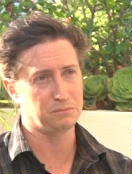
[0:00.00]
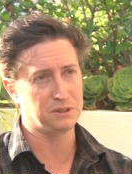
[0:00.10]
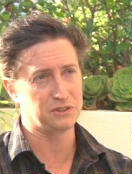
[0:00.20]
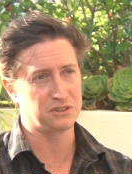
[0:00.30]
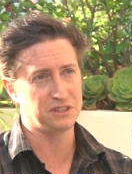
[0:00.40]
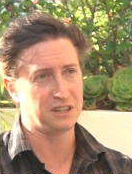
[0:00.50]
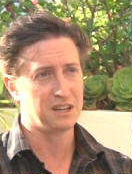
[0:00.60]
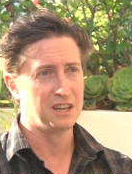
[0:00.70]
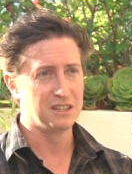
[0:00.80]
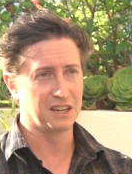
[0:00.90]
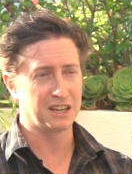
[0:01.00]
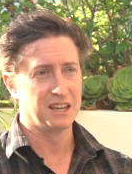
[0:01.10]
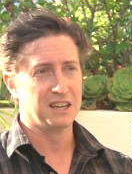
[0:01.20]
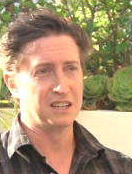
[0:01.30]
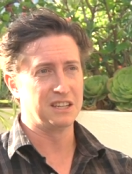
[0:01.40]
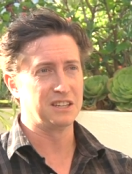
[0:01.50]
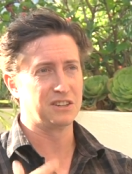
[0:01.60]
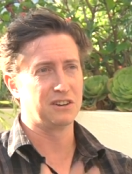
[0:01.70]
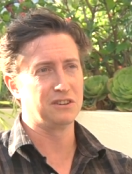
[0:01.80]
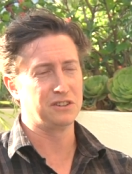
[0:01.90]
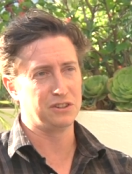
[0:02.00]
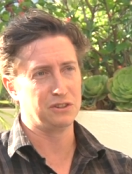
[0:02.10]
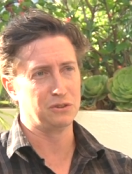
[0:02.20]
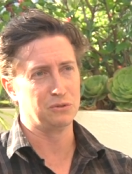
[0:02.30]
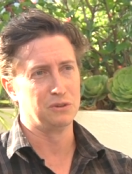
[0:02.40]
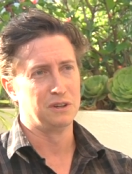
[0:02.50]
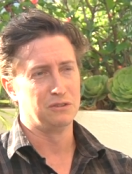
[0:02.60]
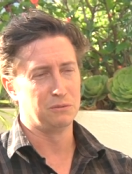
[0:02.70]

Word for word: piece of shit. Like, it, it's hard to.